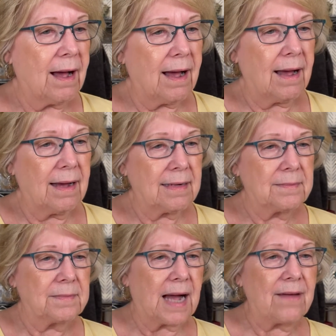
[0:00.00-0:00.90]

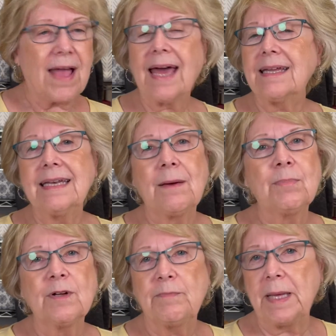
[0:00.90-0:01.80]
I've had a
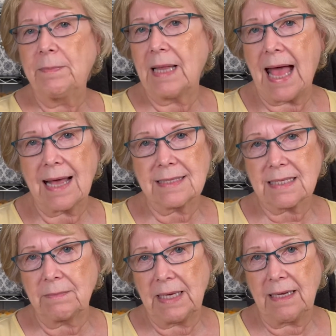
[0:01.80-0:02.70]
number of people
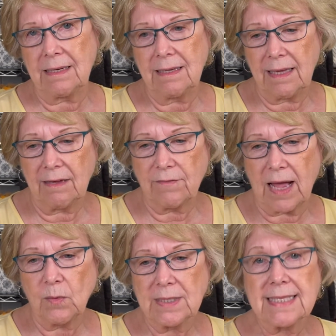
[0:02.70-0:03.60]
ask me if
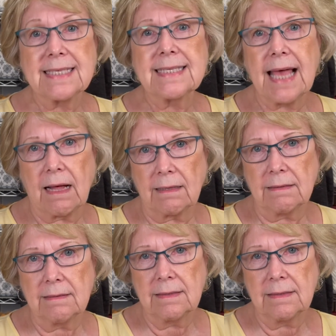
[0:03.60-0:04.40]
I would sell.